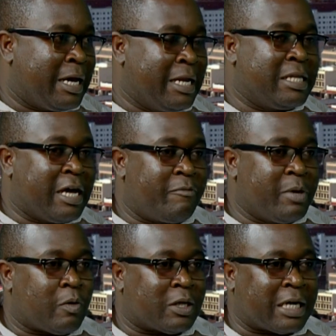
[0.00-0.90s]
and the
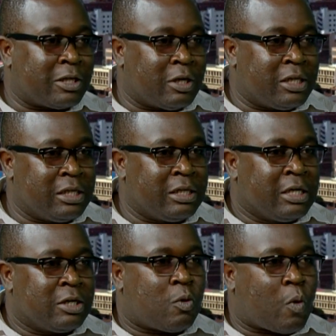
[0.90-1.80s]
government was actually
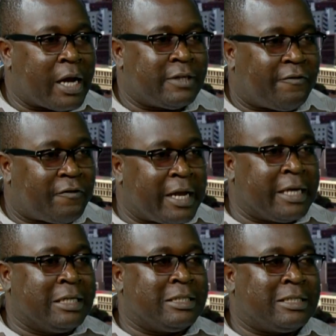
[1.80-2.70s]
quite
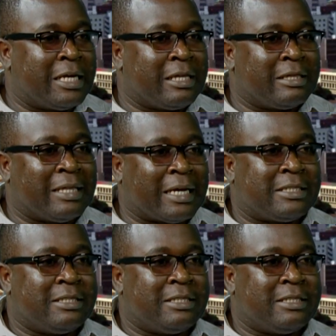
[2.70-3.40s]
frank in saying that